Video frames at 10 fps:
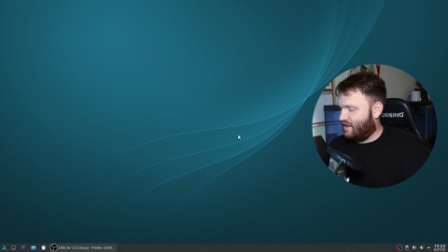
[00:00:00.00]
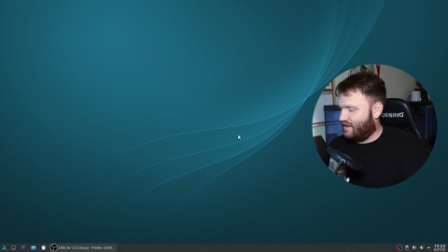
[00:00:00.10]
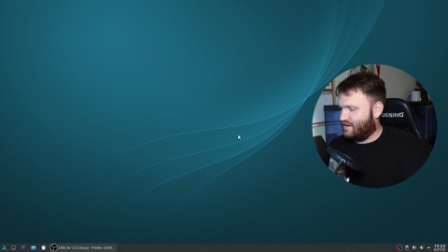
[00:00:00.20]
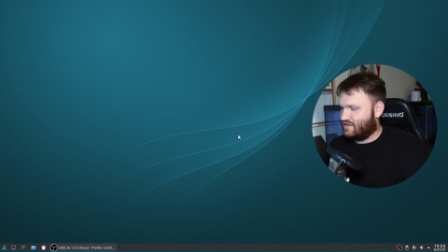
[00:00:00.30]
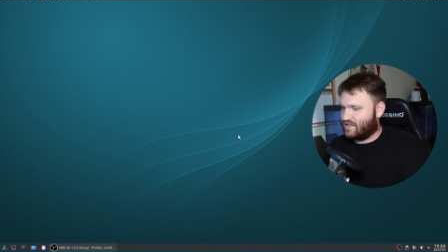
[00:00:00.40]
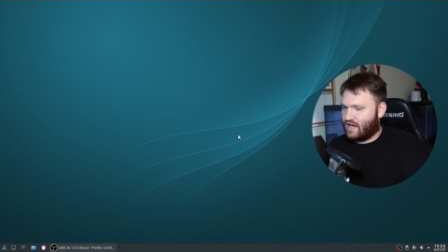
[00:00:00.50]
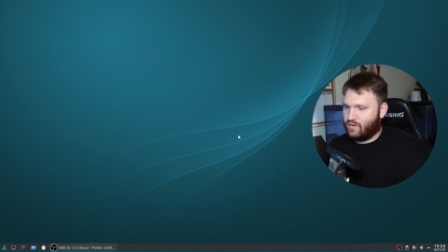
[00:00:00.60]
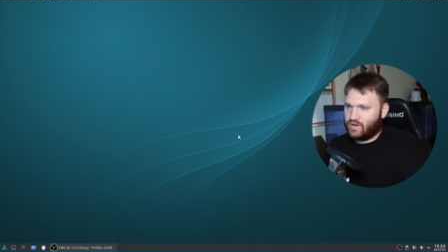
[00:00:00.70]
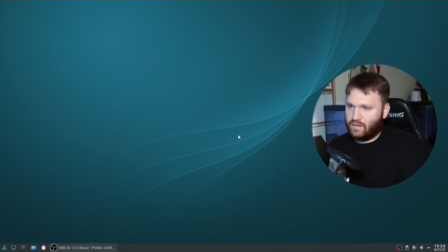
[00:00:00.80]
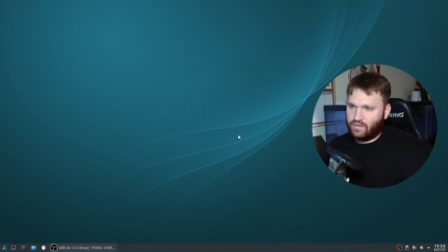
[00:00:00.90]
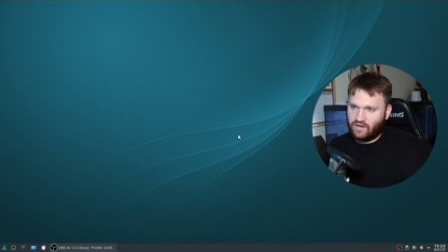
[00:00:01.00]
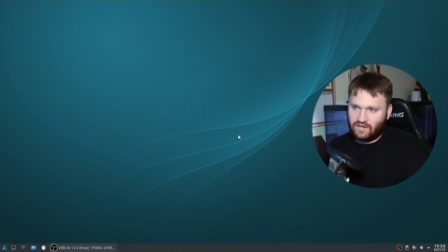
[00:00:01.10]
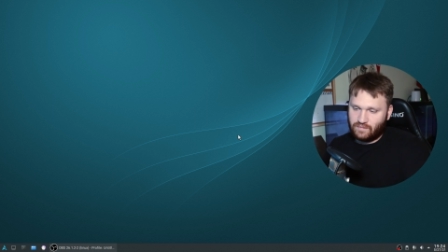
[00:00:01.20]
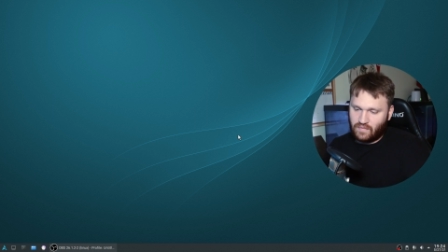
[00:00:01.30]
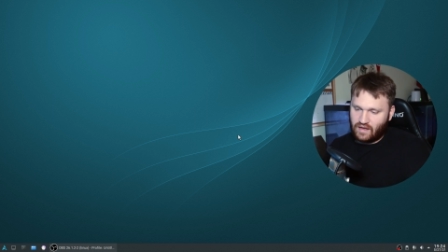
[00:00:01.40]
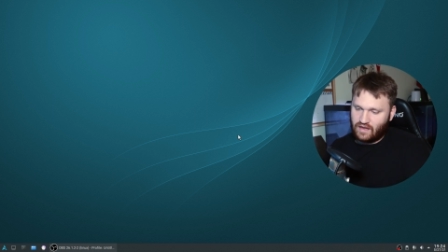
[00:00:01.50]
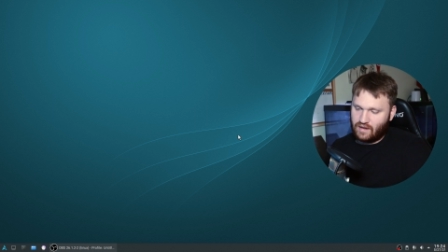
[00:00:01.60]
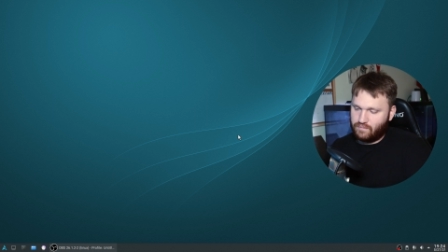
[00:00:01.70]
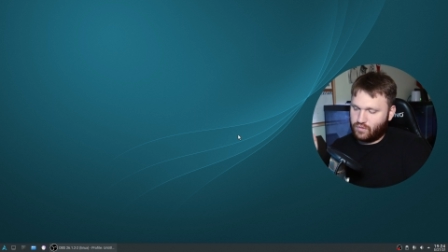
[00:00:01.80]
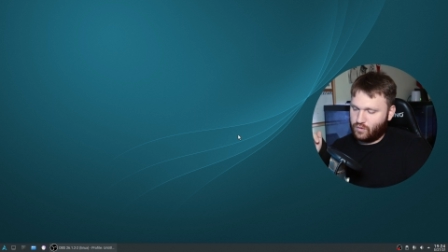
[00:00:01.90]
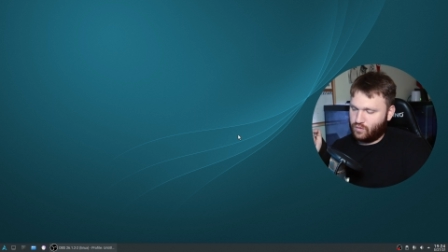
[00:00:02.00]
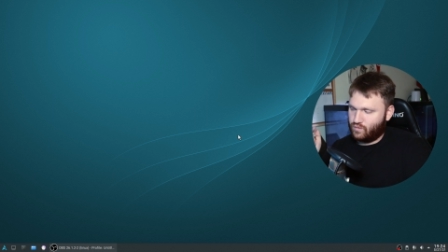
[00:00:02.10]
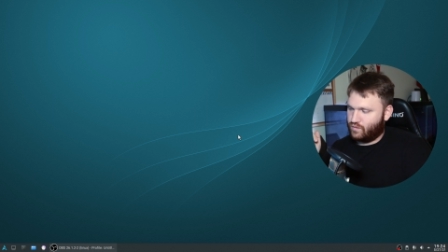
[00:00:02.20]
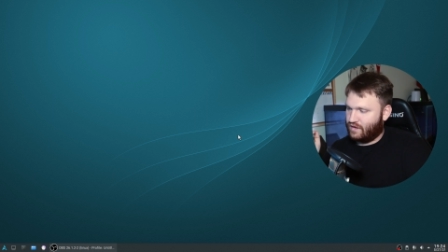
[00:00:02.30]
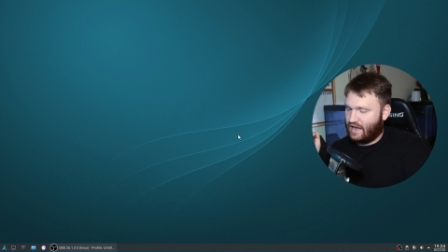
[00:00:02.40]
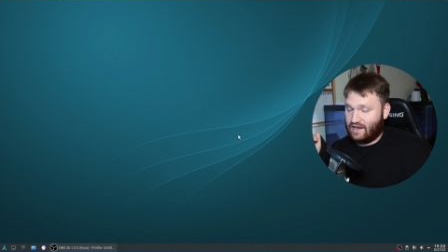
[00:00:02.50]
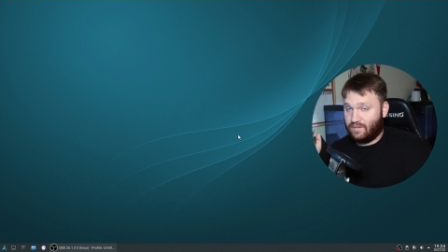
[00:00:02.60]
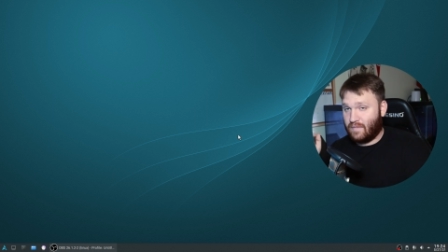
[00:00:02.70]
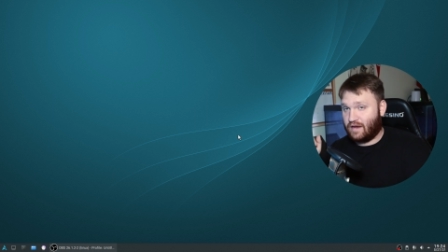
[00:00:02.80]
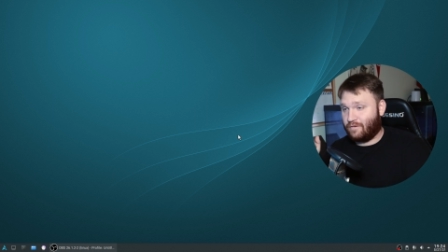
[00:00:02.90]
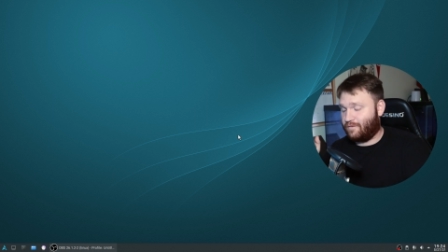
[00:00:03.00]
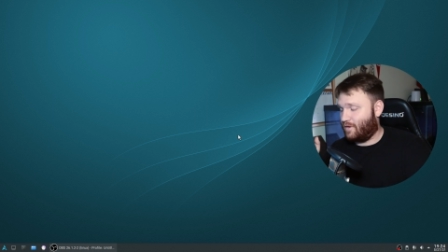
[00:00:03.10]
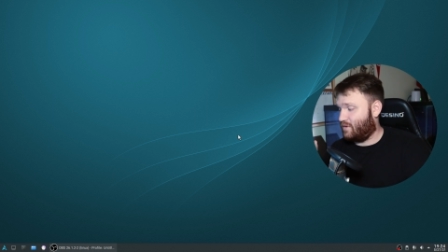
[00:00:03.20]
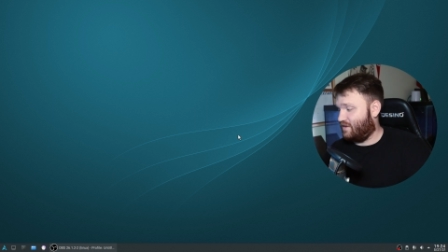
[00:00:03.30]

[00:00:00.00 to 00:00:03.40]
is uh, when I plugged in my uh, Blue Yeti microphone,